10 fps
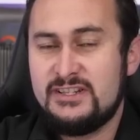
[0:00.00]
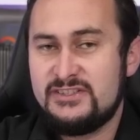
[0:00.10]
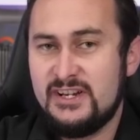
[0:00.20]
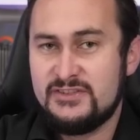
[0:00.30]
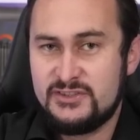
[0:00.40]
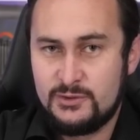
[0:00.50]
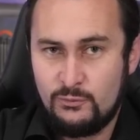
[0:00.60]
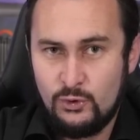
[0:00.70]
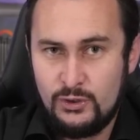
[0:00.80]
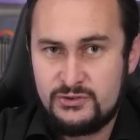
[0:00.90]
has done
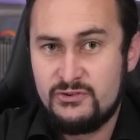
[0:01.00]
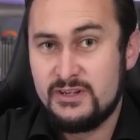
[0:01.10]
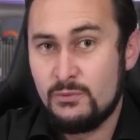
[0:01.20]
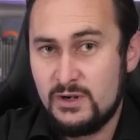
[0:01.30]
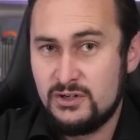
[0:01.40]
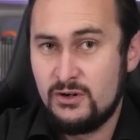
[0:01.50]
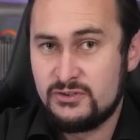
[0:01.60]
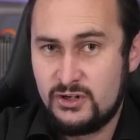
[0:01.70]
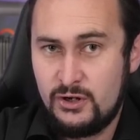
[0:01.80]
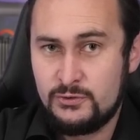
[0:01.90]
some work to the
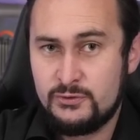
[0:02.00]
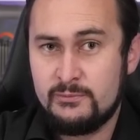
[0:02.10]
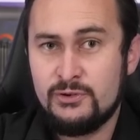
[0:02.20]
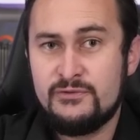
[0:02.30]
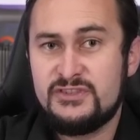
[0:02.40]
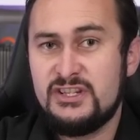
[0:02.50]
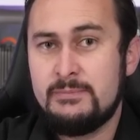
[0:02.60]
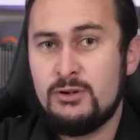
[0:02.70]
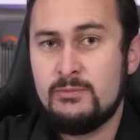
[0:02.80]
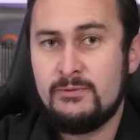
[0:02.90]
Windows kernel to improve
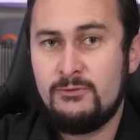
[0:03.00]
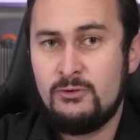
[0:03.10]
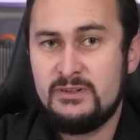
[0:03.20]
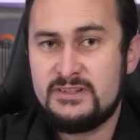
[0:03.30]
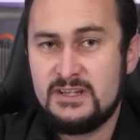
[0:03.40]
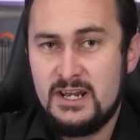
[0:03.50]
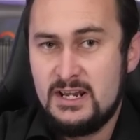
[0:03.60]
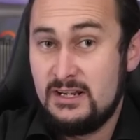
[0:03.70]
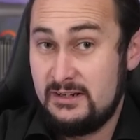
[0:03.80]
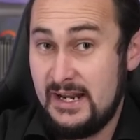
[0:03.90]
CPU performance,
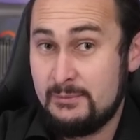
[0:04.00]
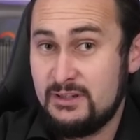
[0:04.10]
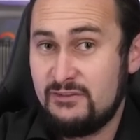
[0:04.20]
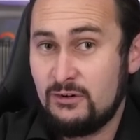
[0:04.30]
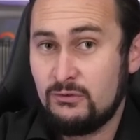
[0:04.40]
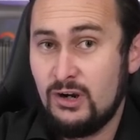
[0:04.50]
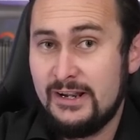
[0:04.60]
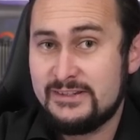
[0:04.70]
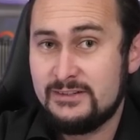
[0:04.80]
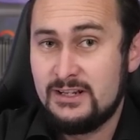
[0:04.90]
and namely for
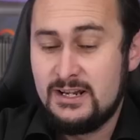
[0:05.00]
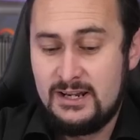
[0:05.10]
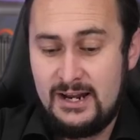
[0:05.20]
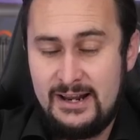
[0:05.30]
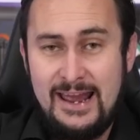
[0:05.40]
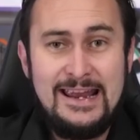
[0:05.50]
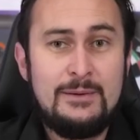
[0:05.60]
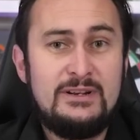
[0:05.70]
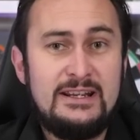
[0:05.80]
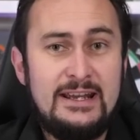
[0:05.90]
Ryzen, and
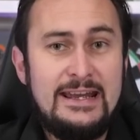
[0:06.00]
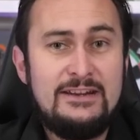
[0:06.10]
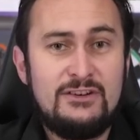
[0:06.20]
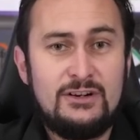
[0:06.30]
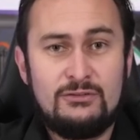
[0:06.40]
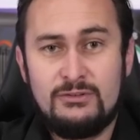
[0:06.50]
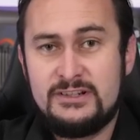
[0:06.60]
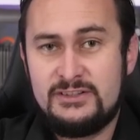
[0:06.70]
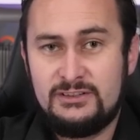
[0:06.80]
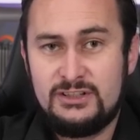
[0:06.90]
AMD even
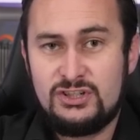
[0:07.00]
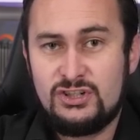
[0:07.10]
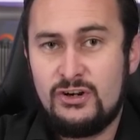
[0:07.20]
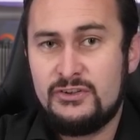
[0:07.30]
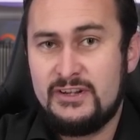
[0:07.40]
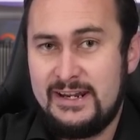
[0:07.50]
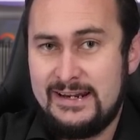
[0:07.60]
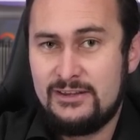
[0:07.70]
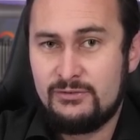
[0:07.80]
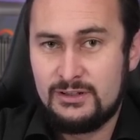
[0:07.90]
recently showed in their
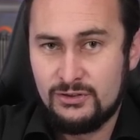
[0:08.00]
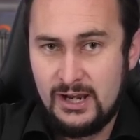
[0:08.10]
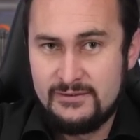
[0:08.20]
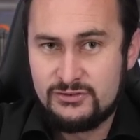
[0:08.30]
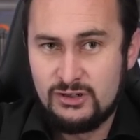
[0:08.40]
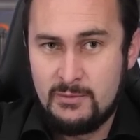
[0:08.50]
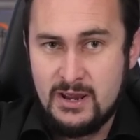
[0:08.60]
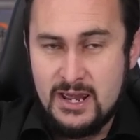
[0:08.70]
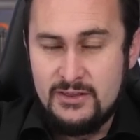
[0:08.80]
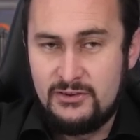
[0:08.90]
E3
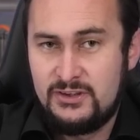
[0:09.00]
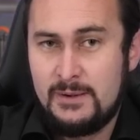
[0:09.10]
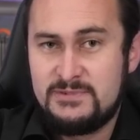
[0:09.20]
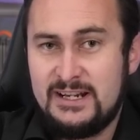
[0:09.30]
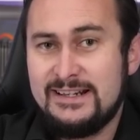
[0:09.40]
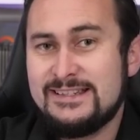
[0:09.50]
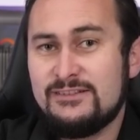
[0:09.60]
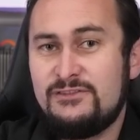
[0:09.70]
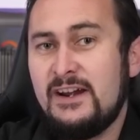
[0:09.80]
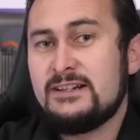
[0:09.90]
livestream that the update is
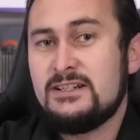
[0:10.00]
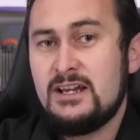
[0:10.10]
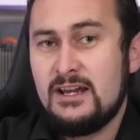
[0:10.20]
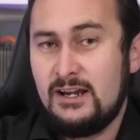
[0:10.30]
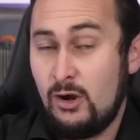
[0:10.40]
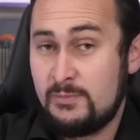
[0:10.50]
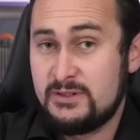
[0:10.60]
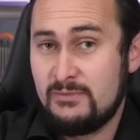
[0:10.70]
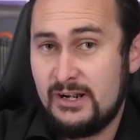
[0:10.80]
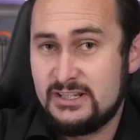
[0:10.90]
in fact uh,
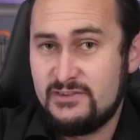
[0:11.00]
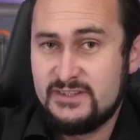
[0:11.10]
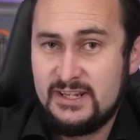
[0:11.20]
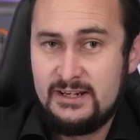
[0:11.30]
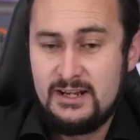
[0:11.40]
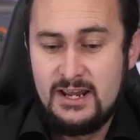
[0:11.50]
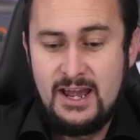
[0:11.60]
optimized for Zen,